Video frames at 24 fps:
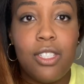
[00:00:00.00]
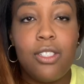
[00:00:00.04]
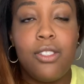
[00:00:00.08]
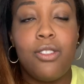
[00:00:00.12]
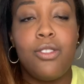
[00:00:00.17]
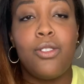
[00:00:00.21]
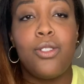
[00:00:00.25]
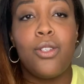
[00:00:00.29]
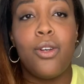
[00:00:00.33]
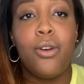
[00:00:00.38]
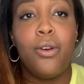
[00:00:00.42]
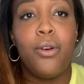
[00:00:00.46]

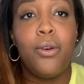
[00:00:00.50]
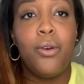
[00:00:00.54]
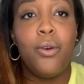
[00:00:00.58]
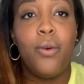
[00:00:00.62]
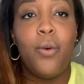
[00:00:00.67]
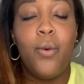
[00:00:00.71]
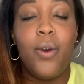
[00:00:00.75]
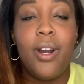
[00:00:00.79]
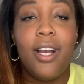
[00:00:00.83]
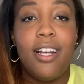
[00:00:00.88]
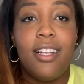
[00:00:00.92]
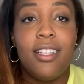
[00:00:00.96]

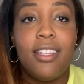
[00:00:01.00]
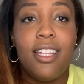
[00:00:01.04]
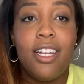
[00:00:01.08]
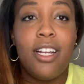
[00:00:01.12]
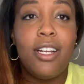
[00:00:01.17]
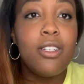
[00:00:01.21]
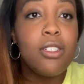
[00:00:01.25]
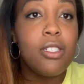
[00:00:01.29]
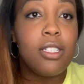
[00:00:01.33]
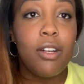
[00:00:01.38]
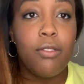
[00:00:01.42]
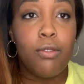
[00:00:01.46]
So there
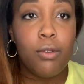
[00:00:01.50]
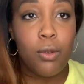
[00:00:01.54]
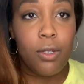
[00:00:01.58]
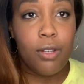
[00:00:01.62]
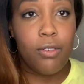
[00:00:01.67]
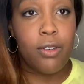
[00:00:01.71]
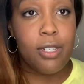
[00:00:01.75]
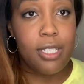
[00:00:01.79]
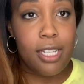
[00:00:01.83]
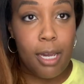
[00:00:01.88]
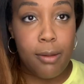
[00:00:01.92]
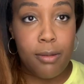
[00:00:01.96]
are several
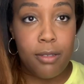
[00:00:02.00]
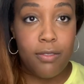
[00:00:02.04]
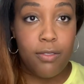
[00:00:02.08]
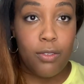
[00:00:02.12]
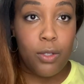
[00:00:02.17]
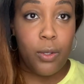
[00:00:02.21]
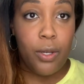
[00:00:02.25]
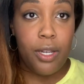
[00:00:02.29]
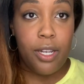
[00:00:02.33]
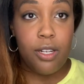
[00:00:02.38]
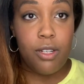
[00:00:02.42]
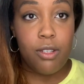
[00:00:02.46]
different types of
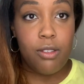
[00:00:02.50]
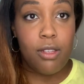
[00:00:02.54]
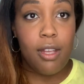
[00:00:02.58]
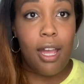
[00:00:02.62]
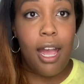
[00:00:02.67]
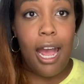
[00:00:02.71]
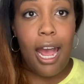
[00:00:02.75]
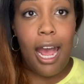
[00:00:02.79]
lawyers.